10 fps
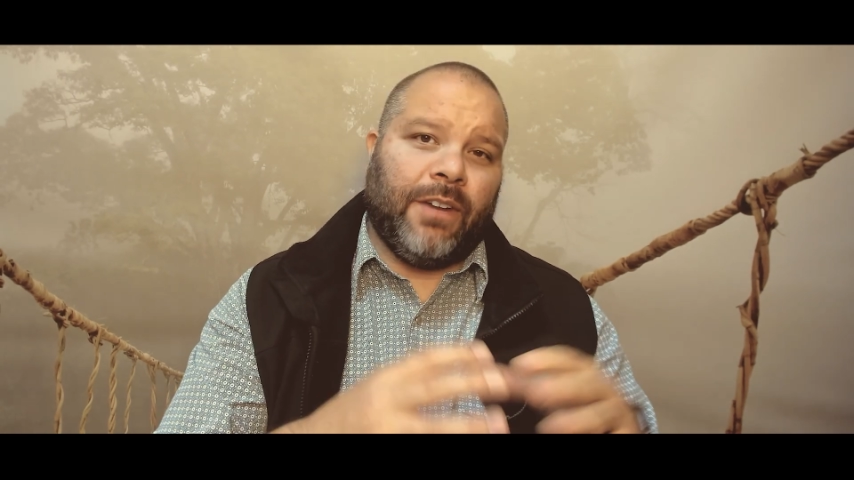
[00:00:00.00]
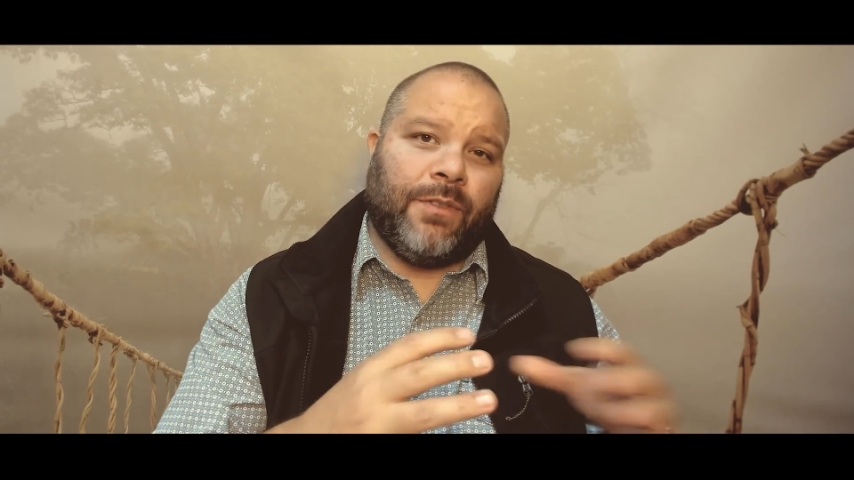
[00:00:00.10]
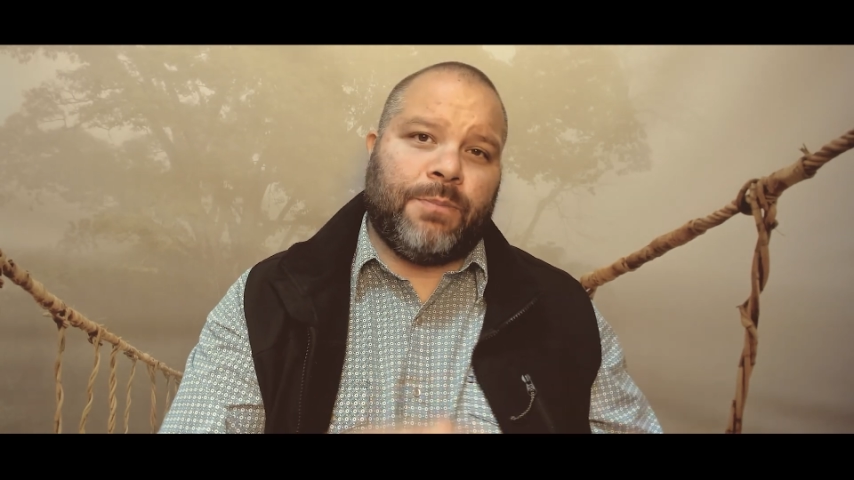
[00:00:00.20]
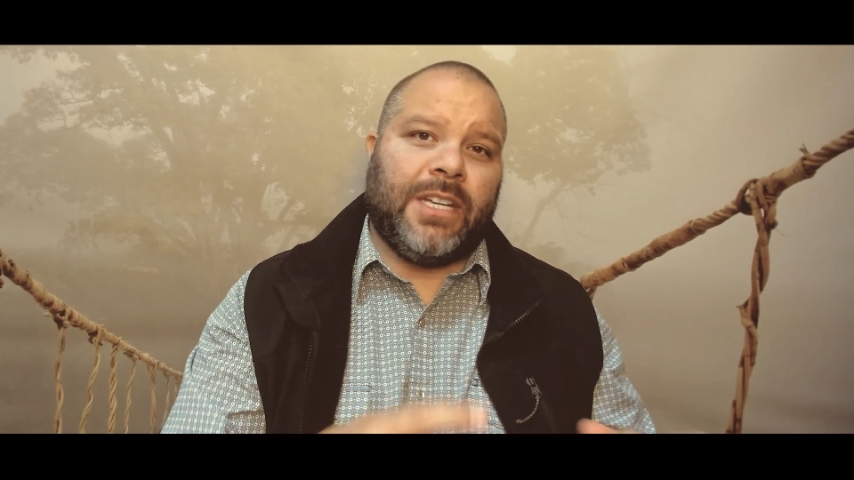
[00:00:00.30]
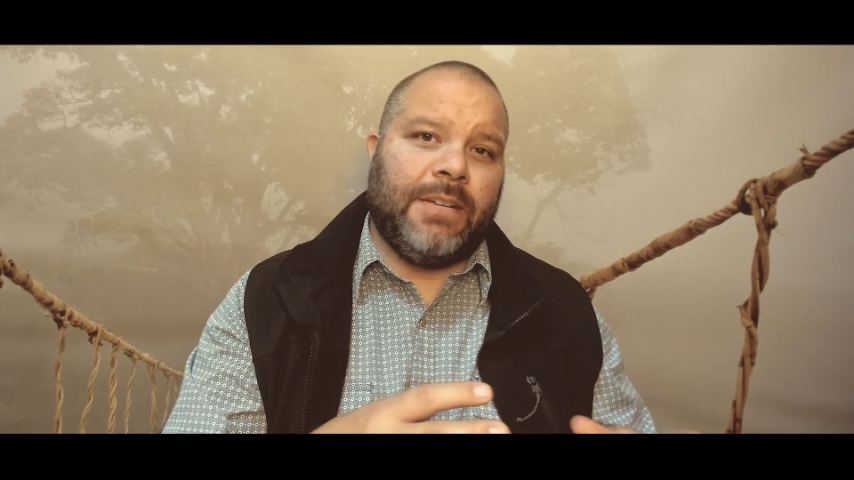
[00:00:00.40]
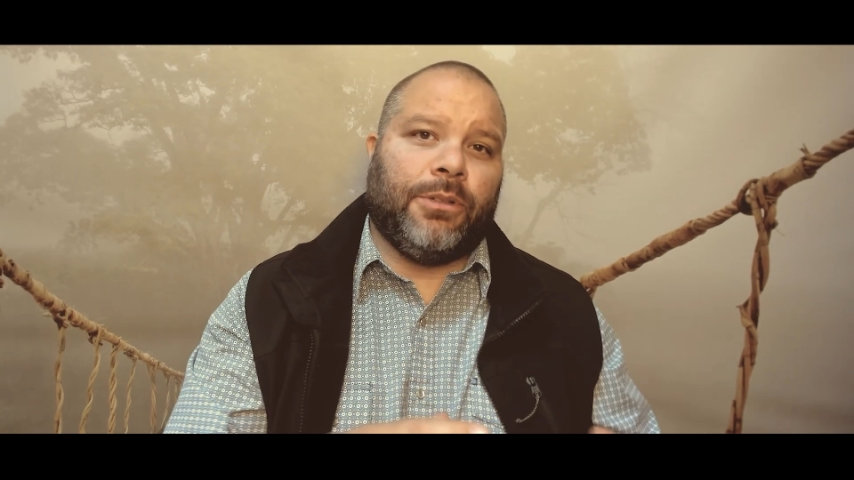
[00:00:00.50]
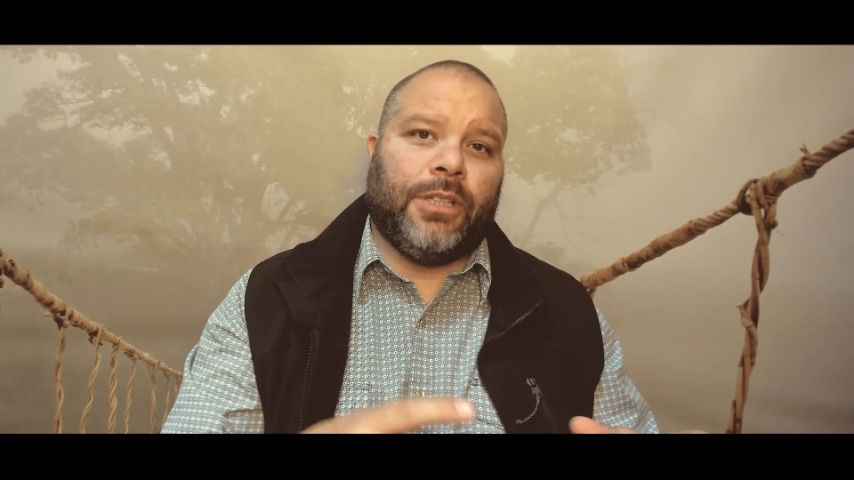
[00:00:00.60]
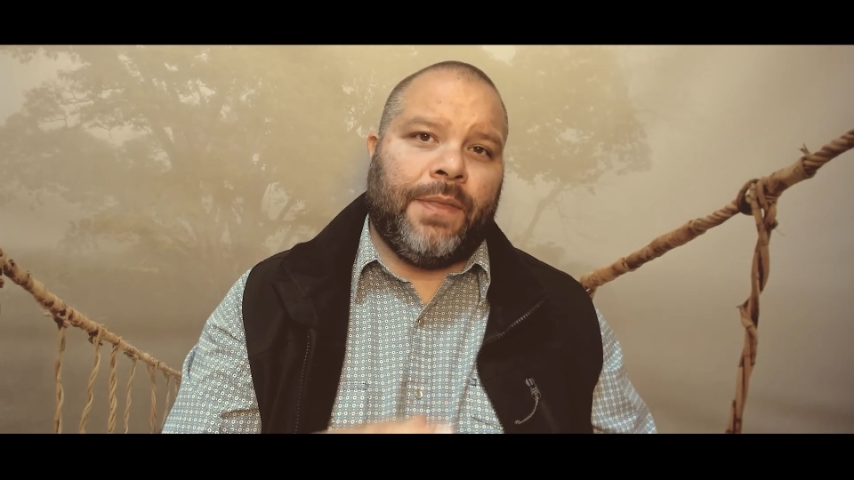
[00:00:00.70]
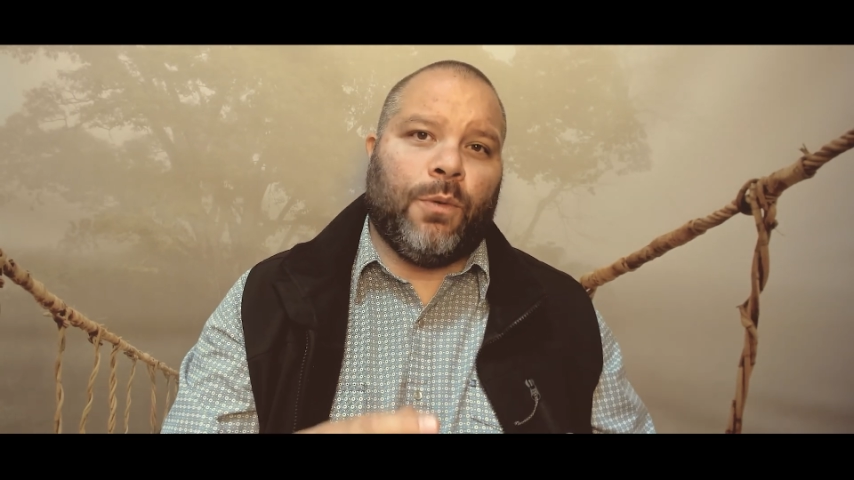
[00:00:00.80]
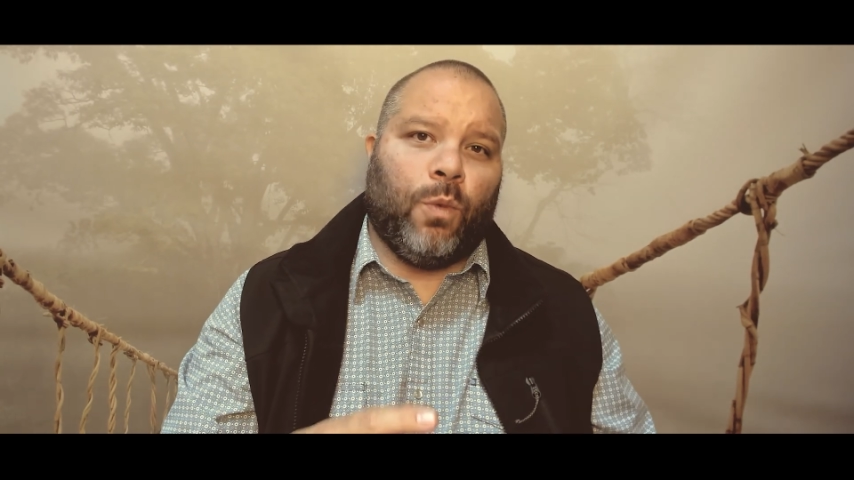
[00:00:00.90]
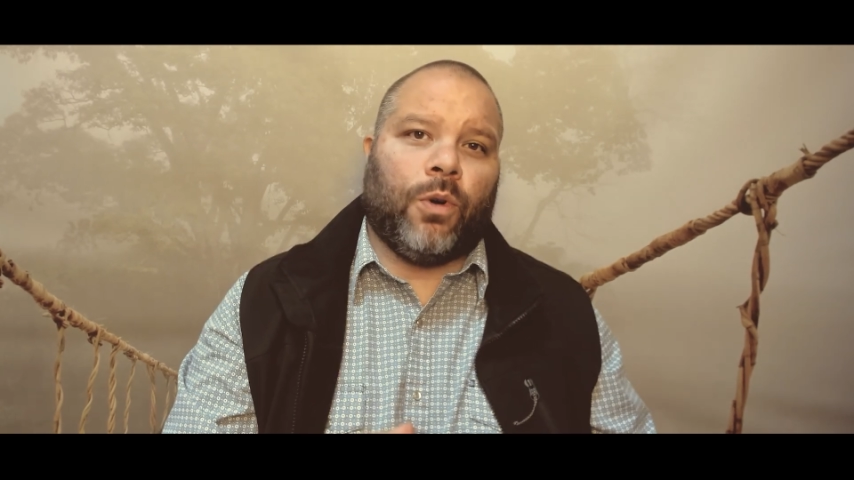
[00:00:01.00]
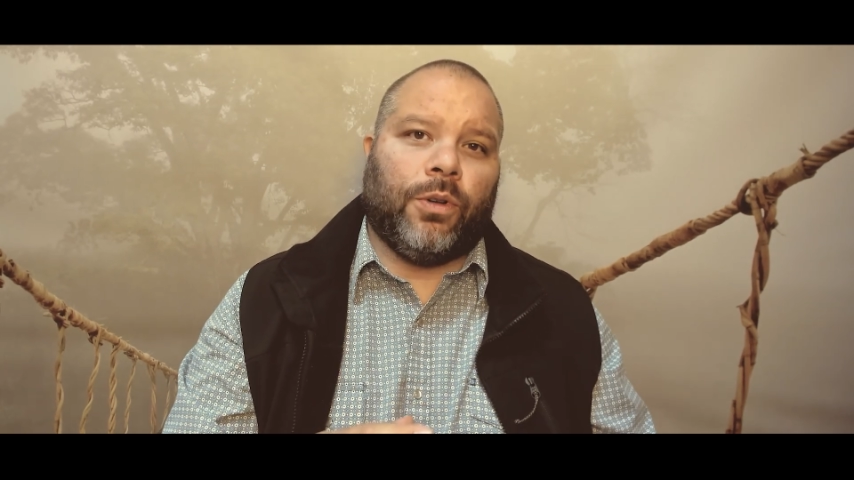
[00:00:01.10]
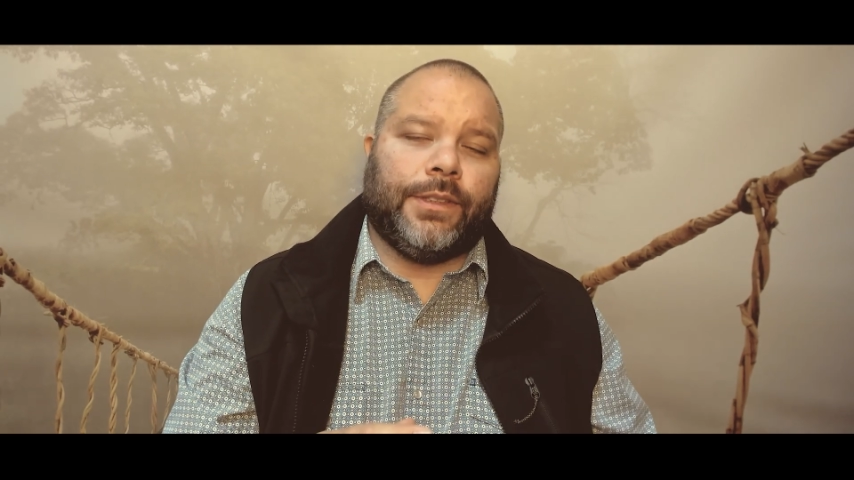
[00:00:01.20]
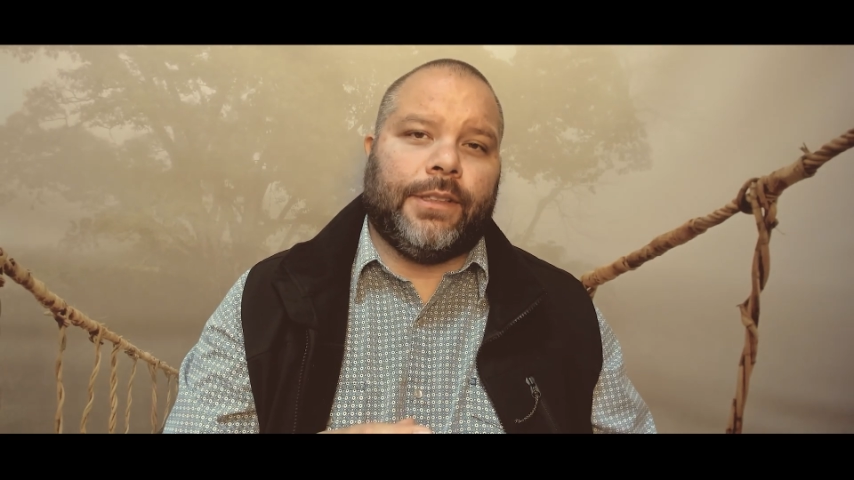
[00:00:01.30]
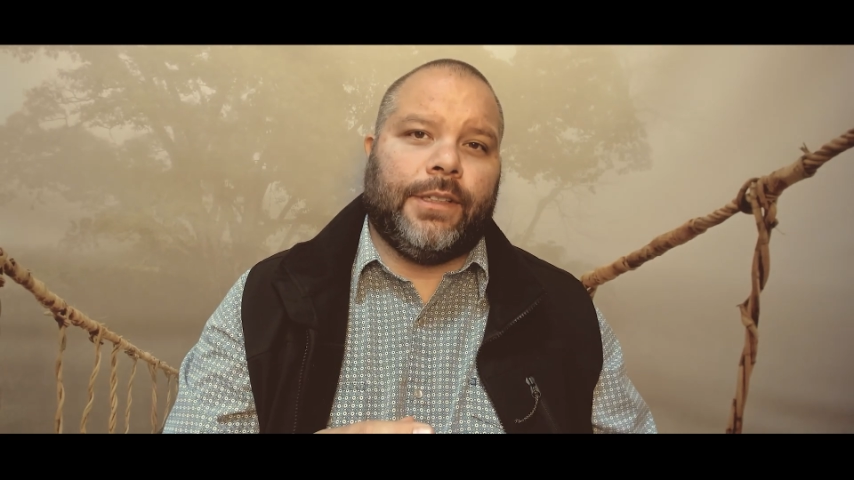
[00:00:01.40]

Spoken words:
of his people in the world.